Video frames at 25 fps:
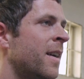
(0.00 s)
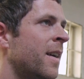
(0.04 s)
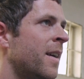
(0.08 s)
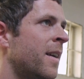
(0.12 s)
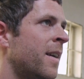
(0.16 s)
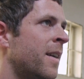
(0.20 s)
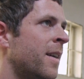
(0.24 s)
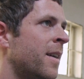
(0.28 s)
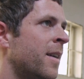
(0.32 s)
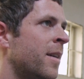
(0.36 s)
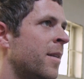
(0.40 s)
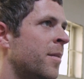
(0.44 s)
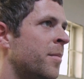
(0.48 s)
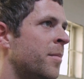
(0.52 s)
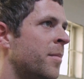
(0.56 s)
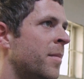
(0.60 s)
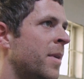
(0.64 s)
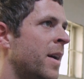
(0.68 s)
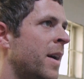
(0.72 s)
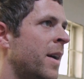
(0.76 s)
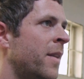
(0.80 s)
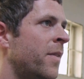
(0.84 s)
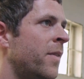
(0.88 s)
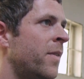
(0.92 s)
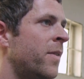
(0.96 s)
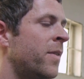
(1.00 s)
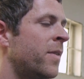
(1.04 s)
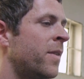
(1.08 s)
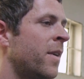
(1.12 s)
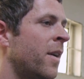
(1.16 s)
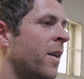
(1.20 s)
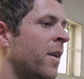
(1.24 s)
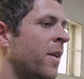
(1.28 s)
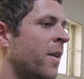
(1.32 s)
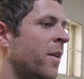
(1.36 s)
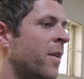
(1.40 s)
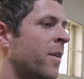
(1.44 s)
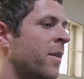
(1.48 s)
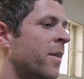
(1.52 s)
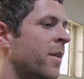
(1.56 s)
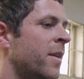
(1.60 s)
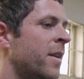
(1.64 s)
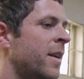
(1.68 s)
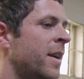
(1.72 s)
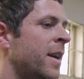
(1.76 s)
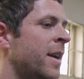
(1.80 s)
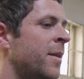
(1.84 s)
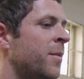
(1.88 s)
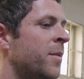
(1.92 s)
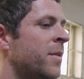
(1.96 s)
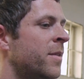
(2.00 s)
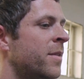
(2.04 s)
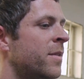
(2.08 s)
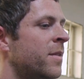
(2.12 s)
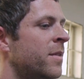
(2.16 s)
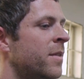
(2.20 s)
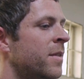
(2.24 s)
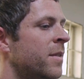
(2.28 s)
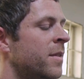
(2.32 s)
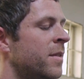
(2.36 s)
and so it was